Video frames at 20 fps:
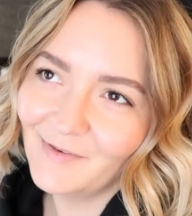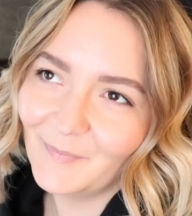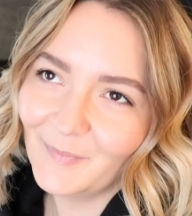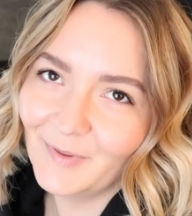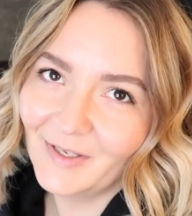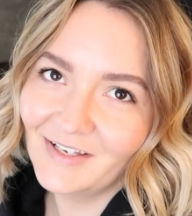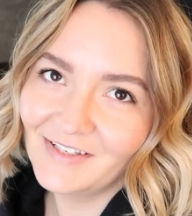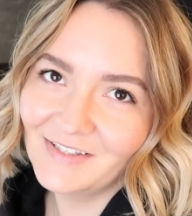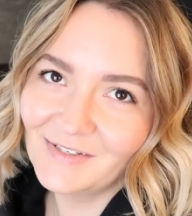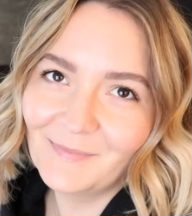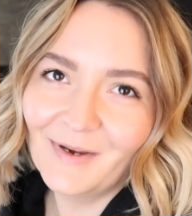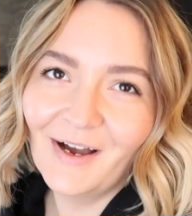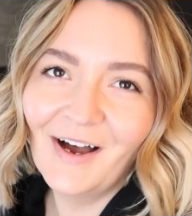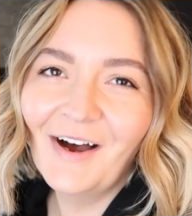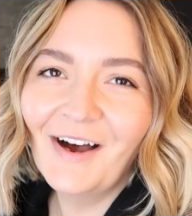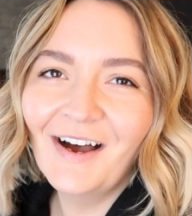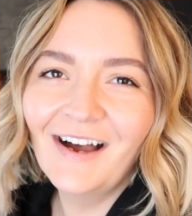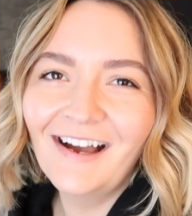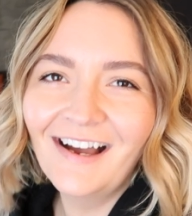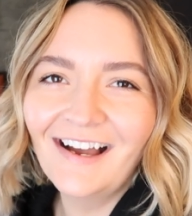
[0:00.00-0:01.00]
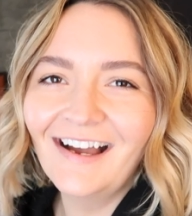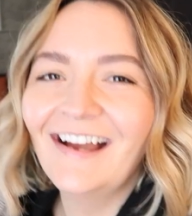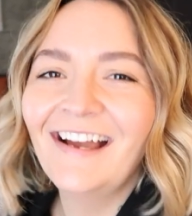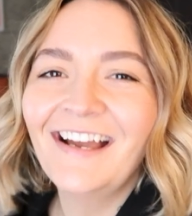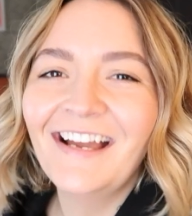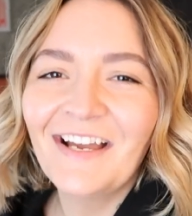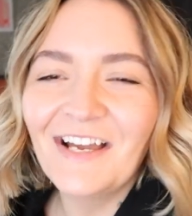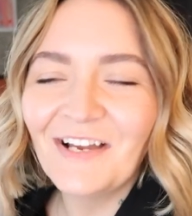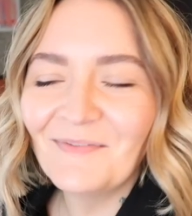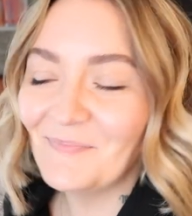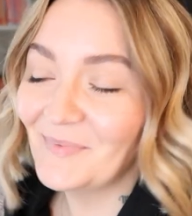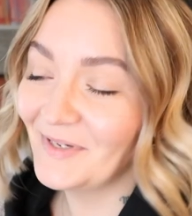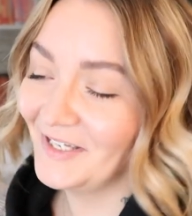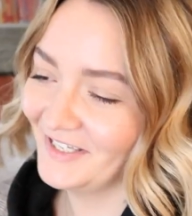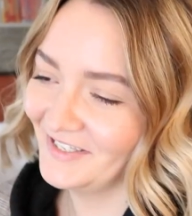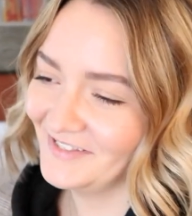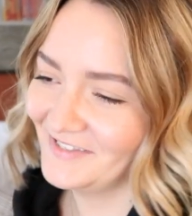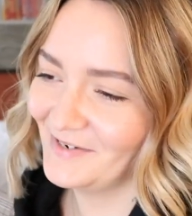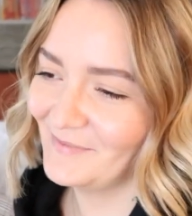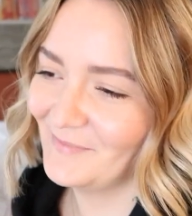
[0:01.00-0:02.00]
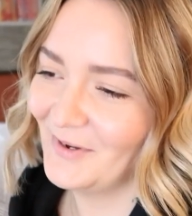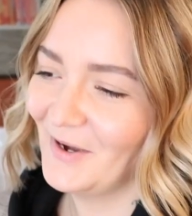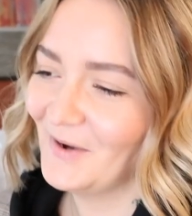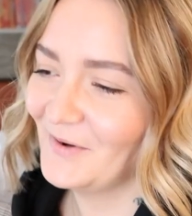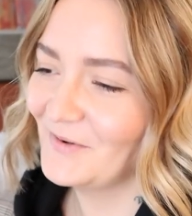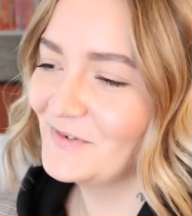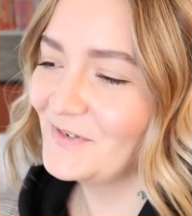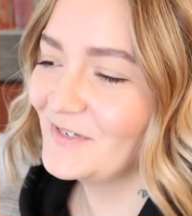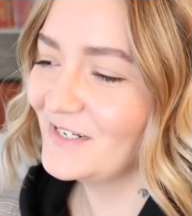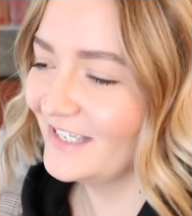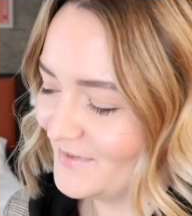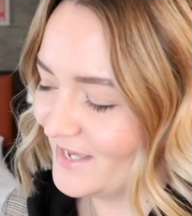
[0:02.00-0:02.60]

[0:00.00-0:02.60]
because I'm because I'm old.